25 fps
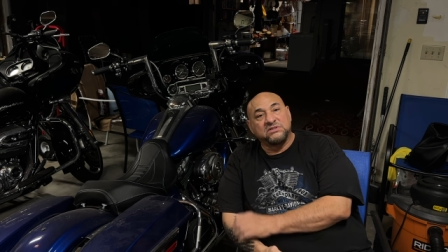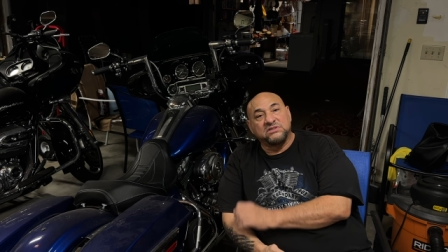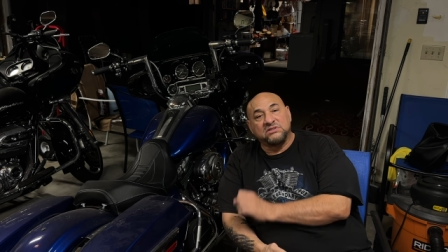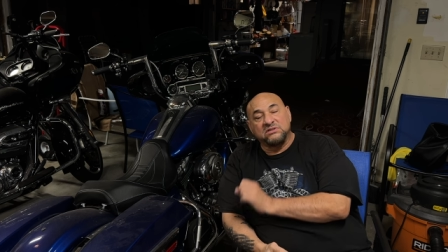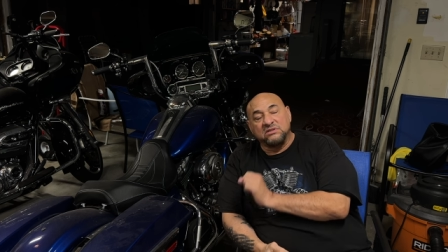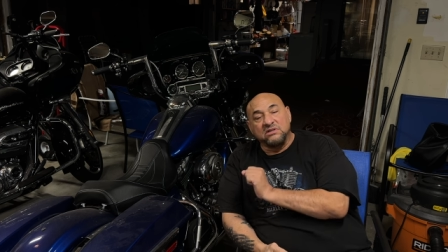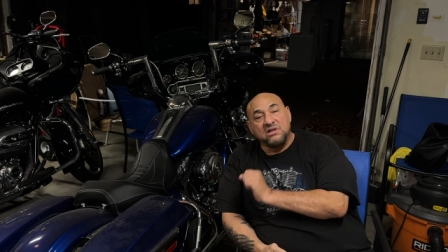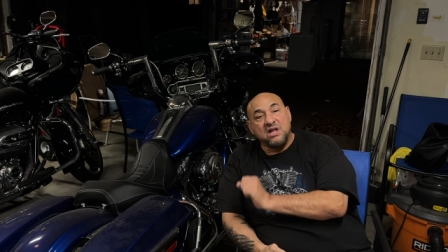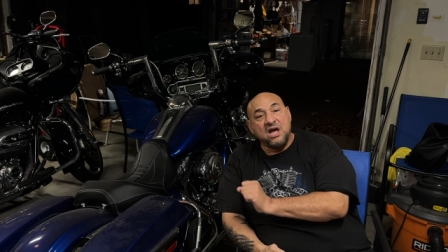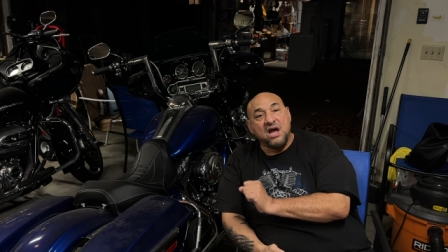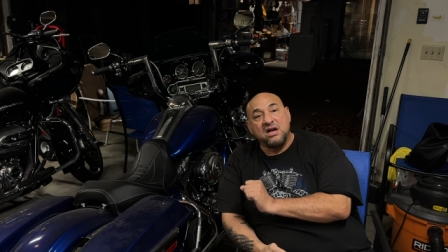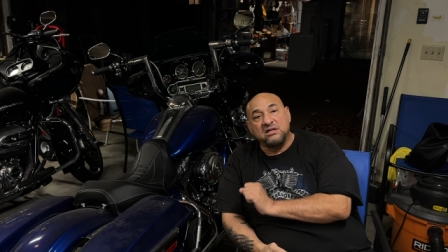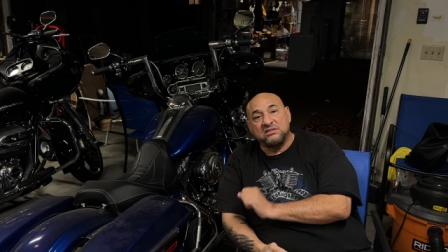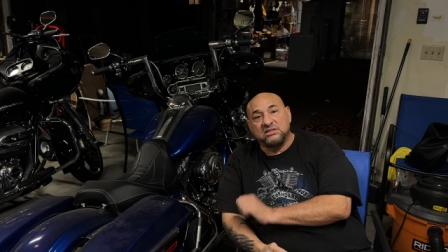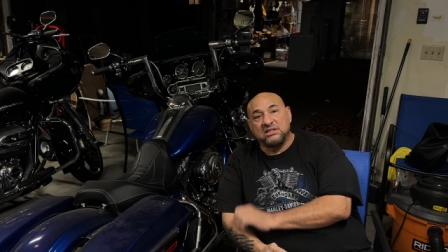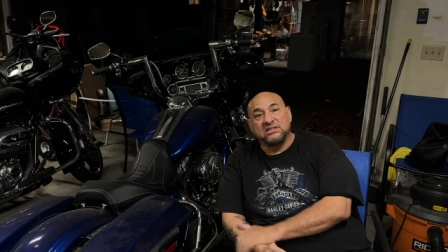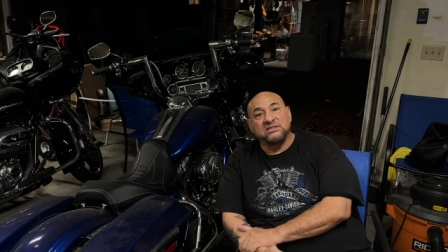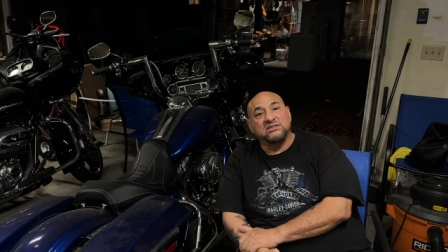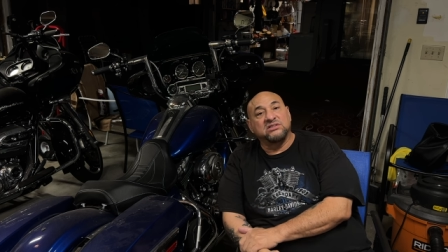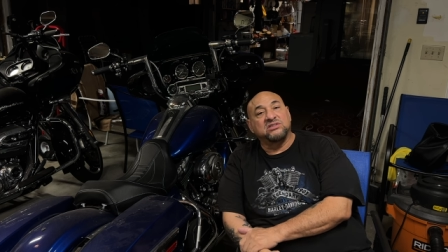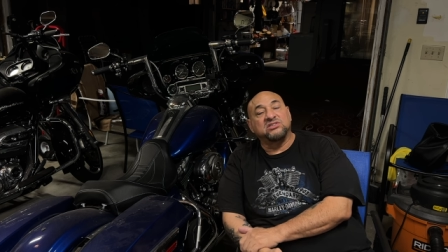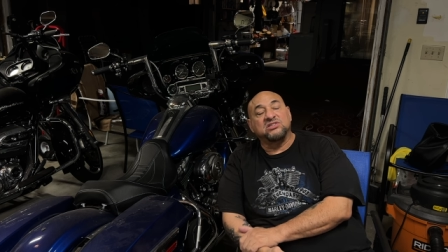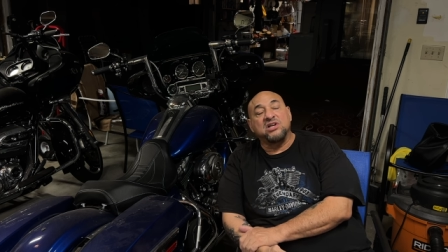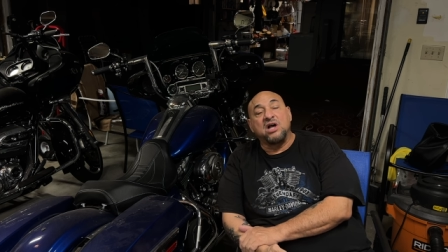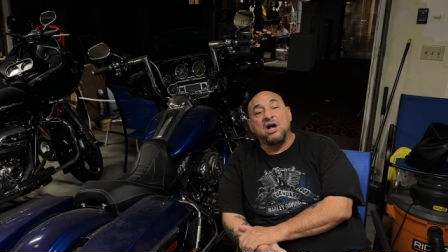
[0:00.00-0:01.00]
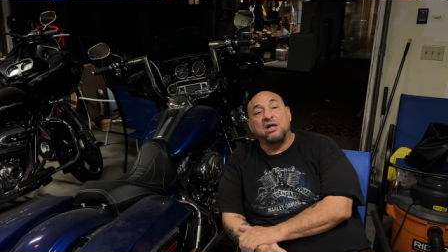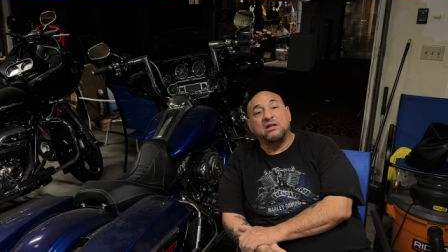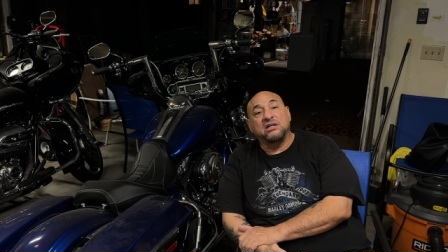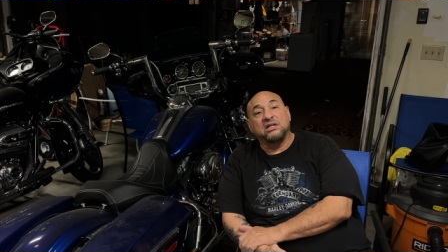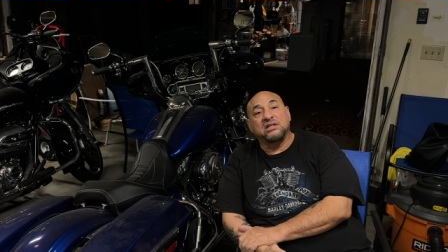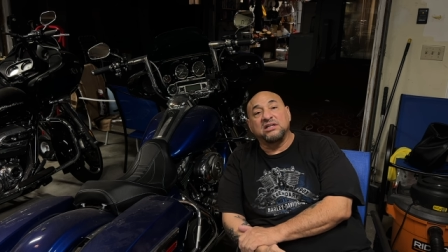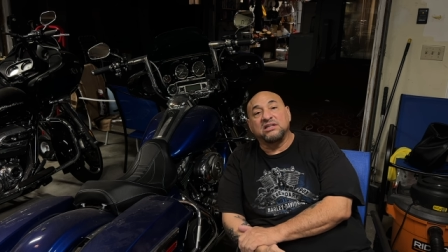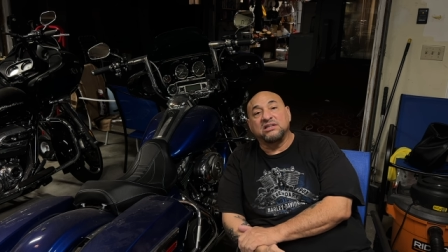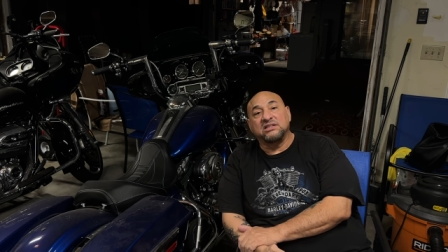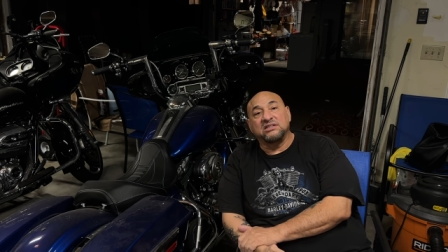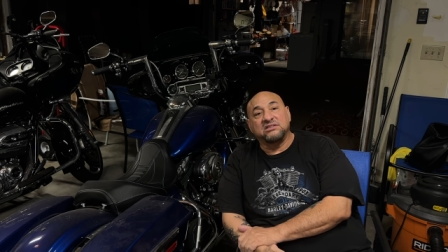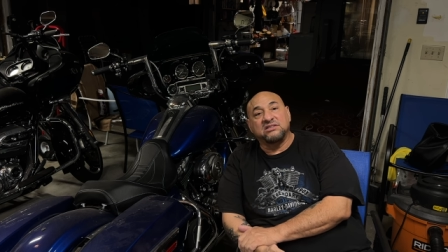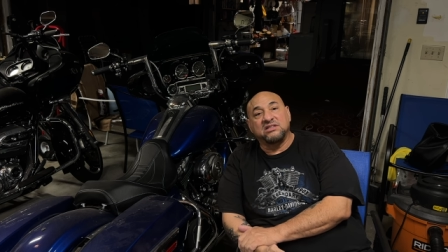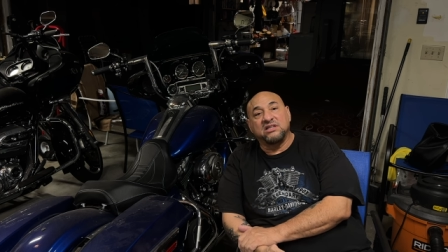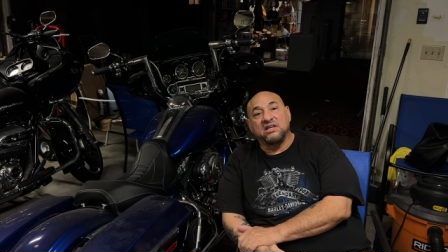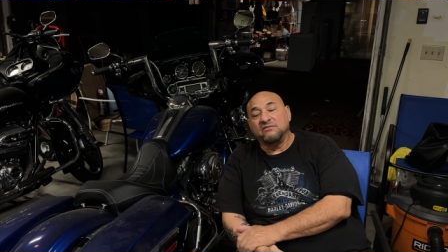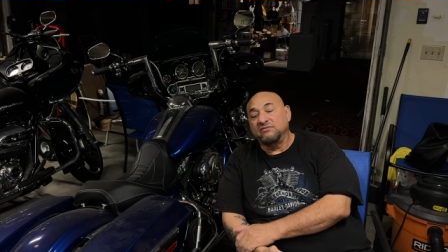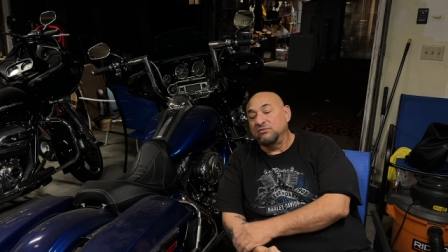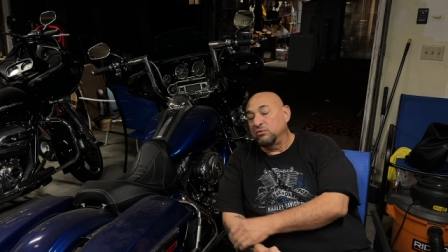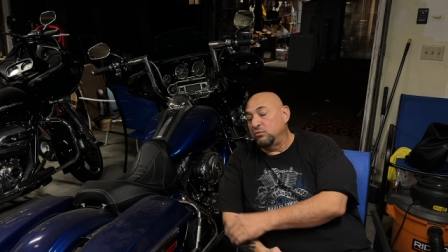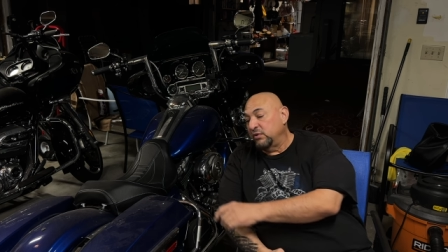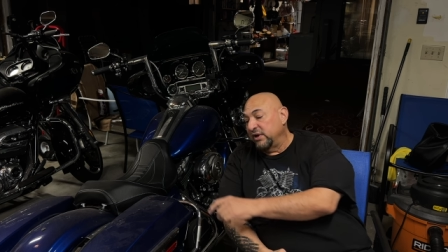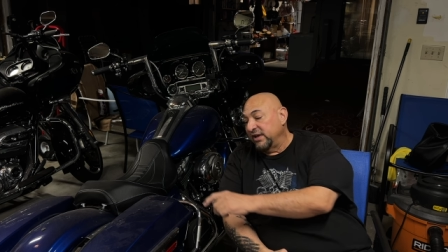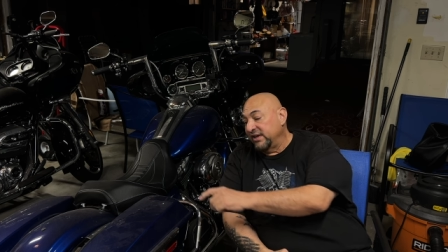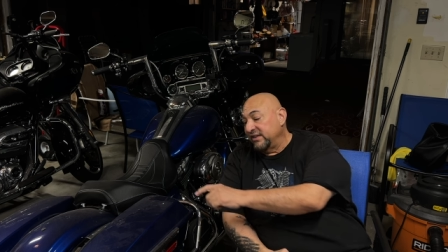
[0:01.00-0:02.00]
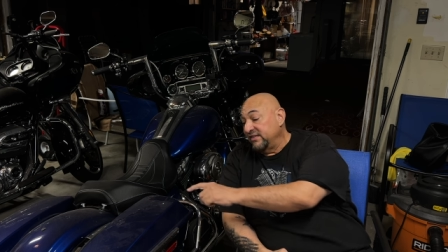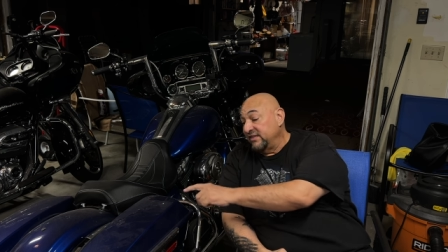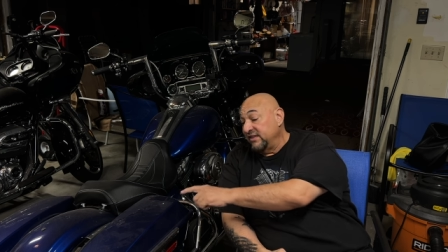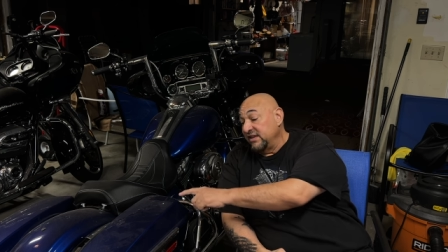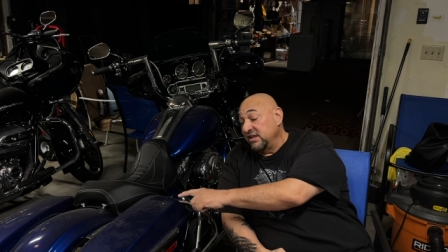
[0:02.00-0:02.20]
locked in solid in this giveaway.